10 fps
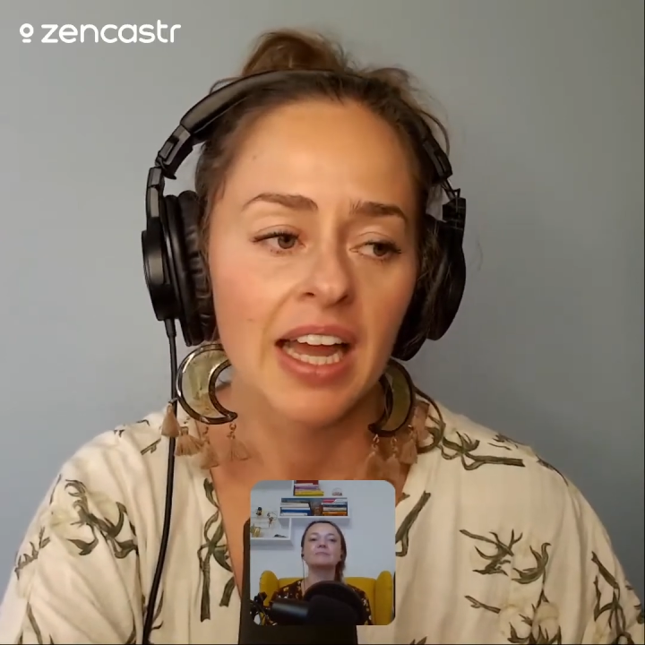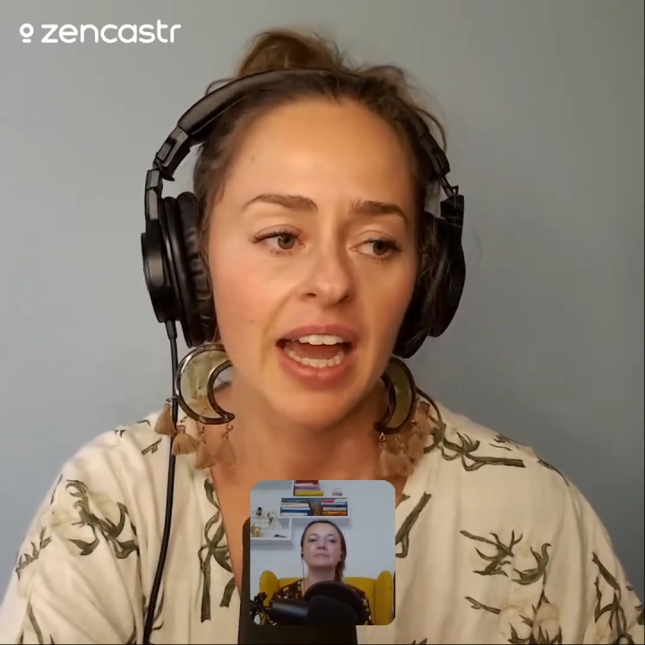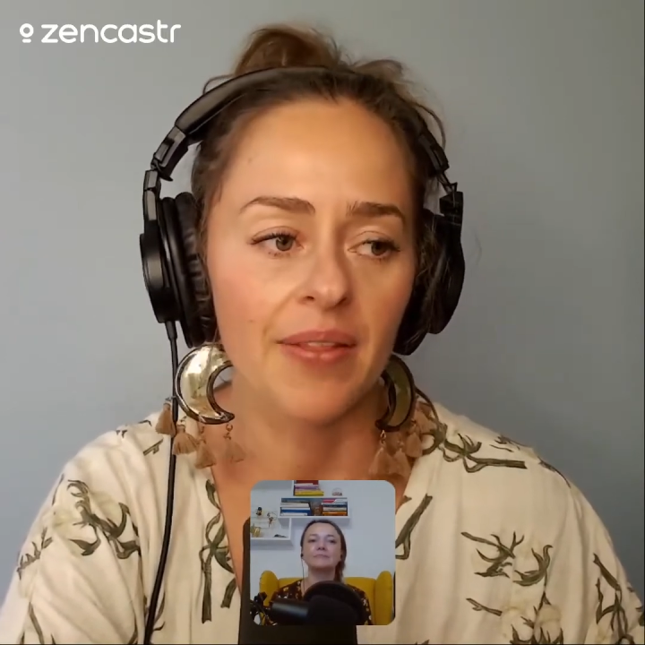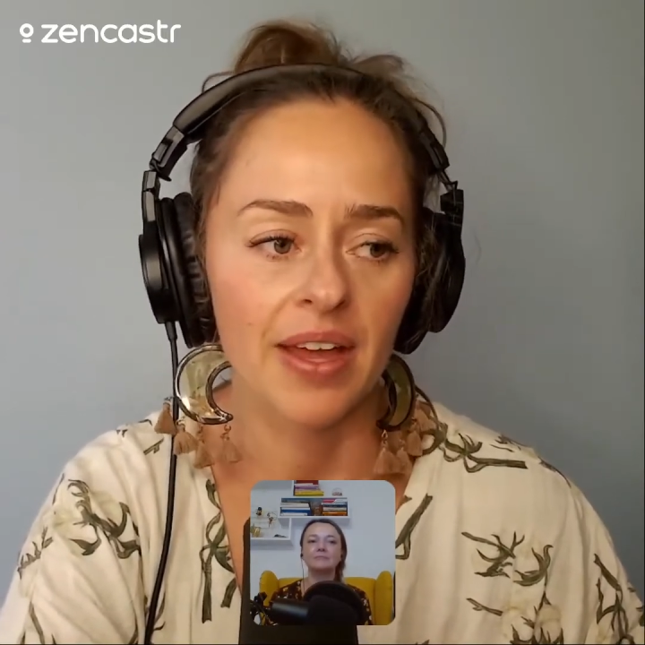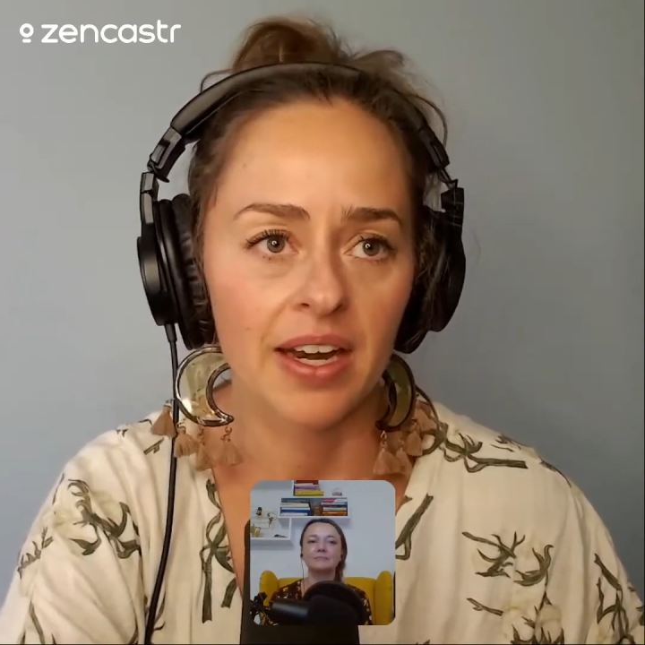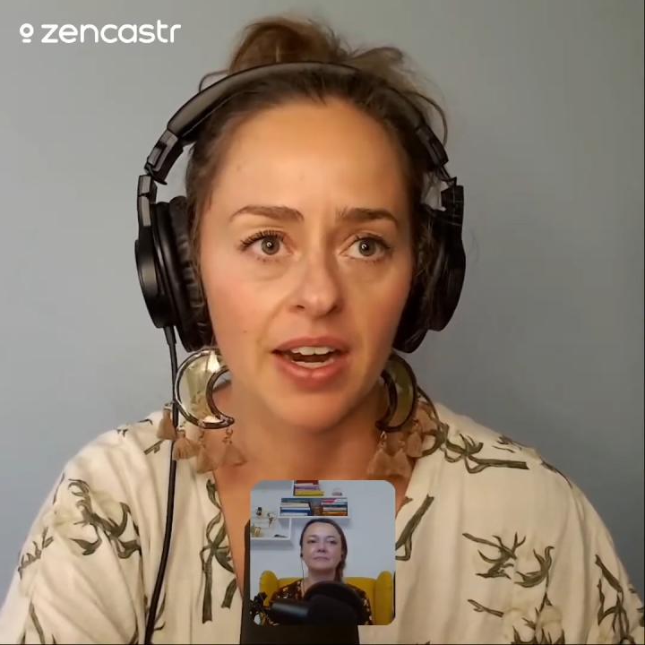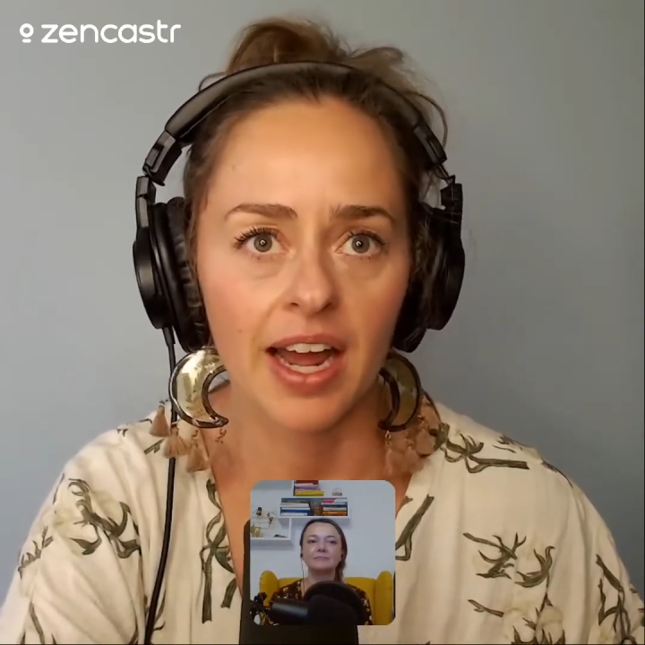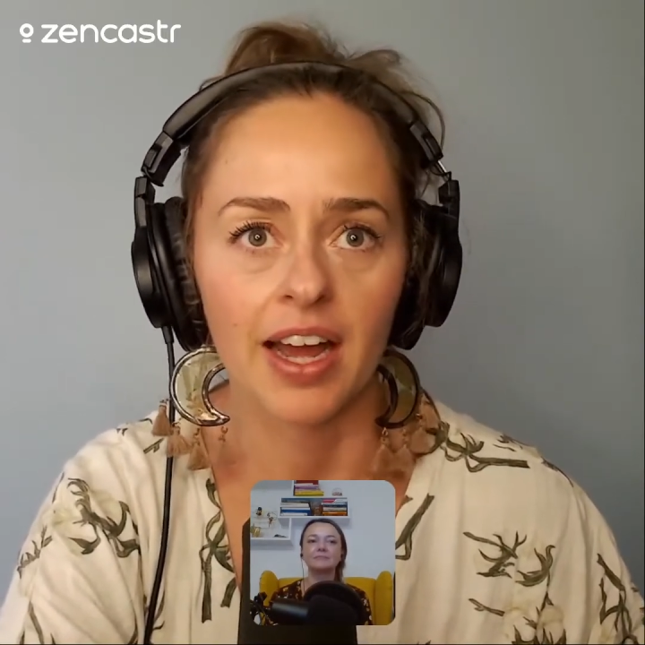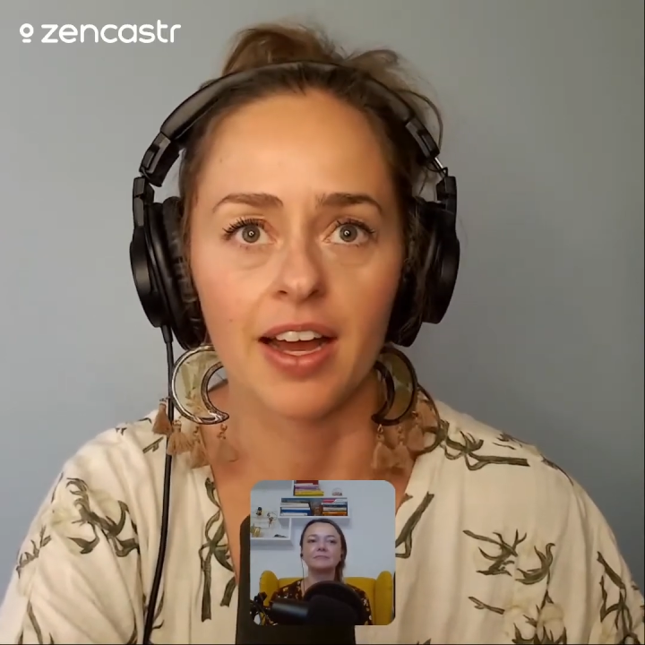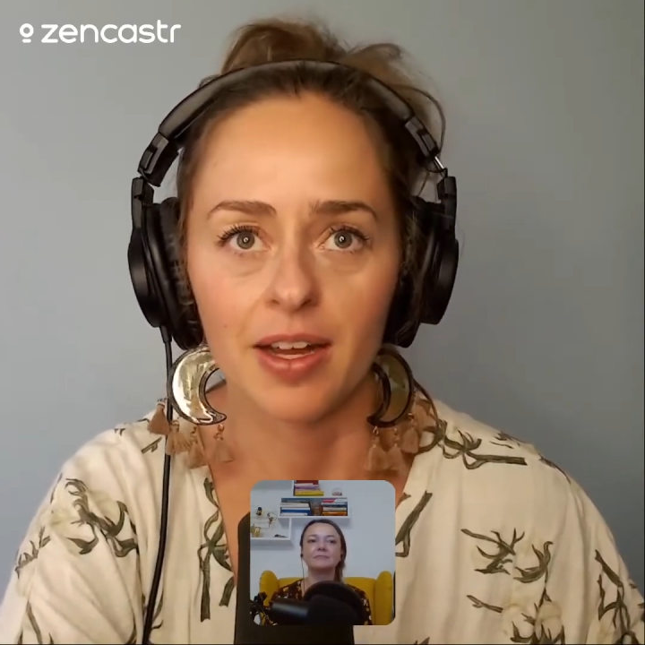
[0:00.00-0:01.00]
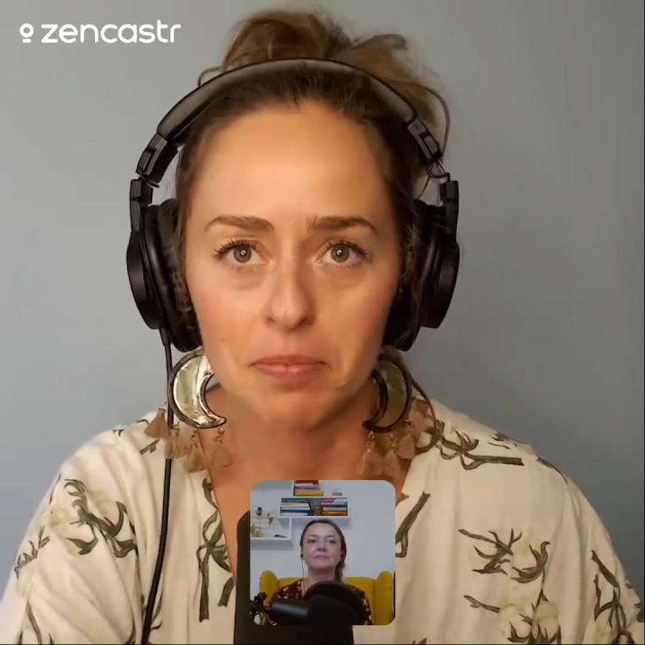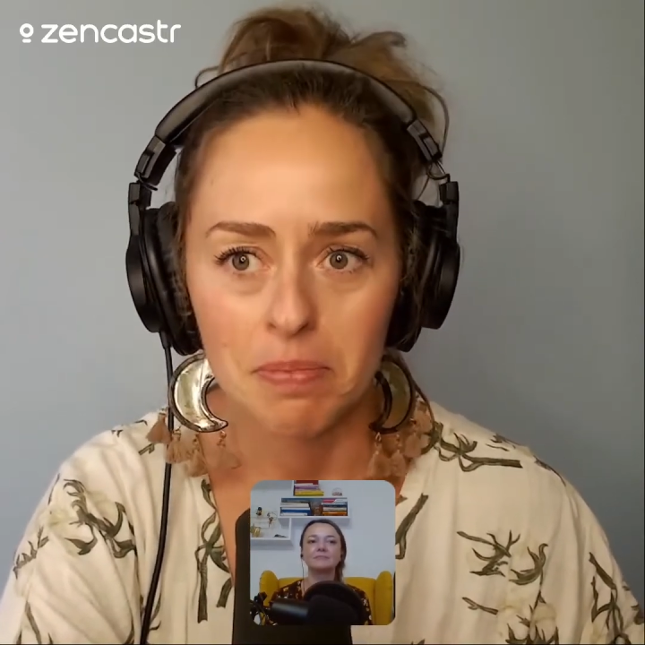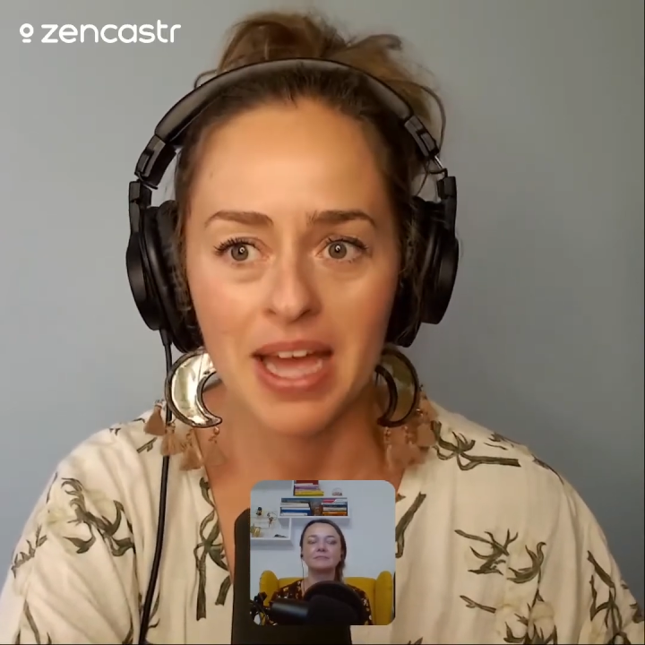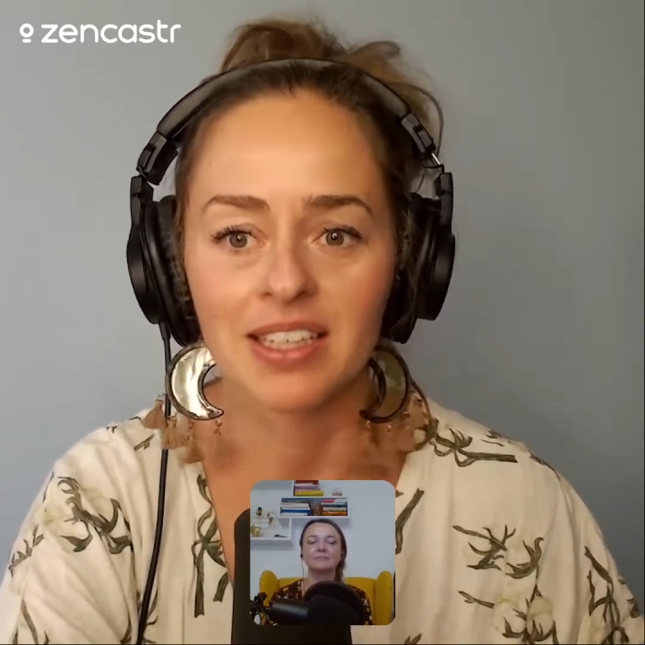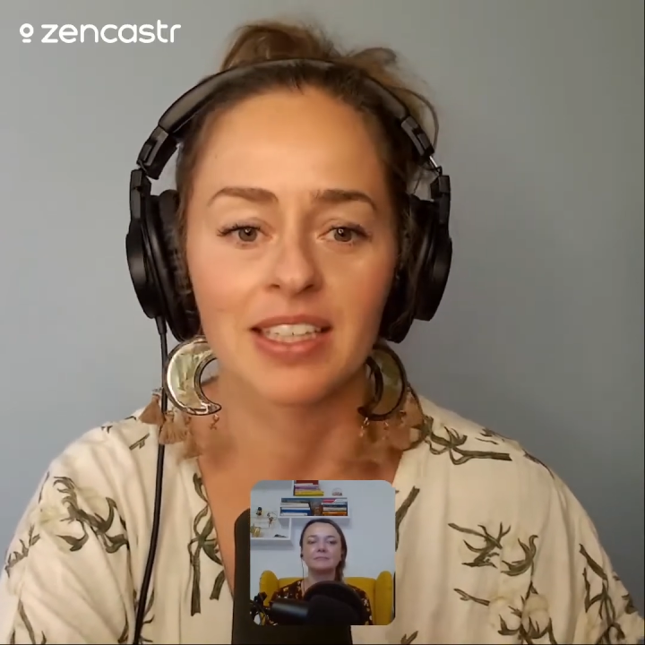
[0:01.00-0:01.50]
and then
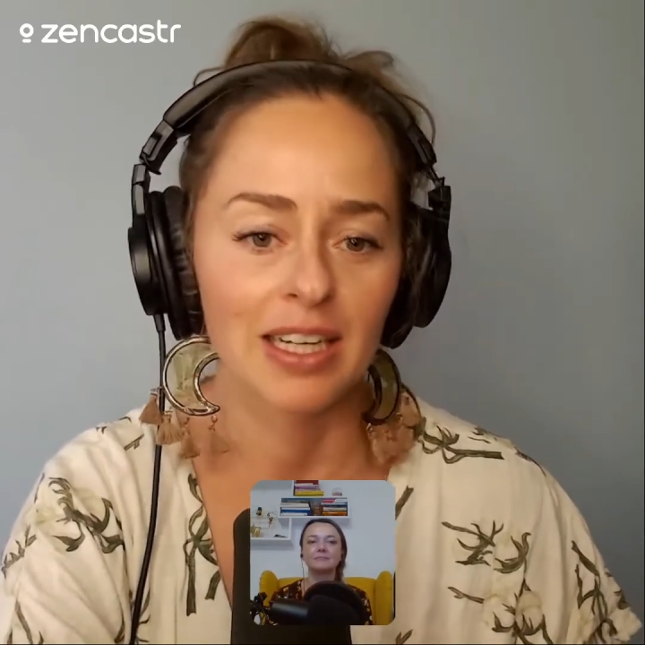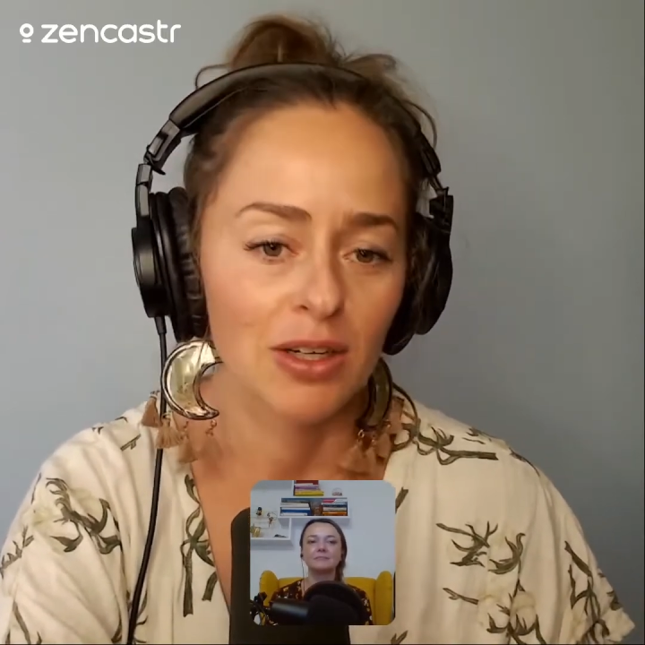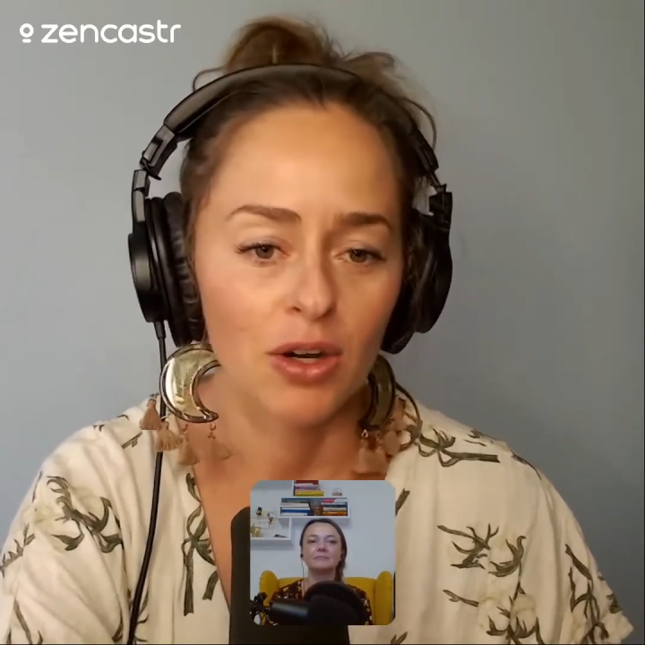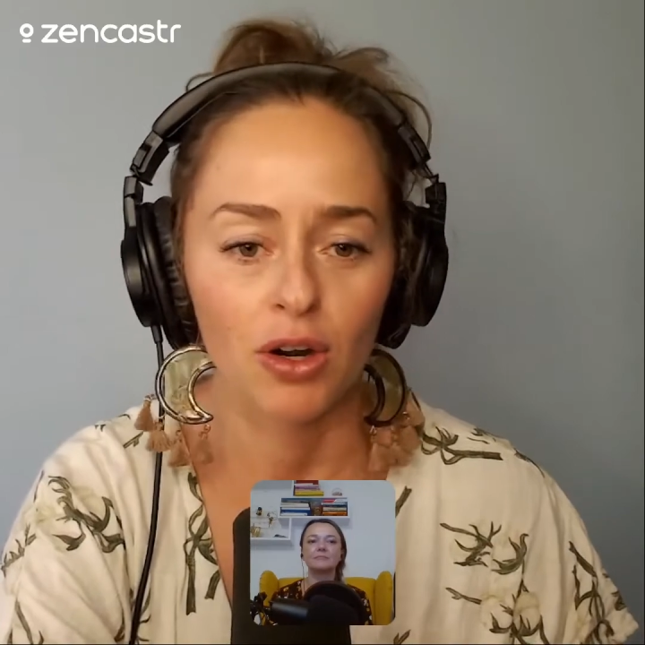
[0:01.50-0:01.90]
pending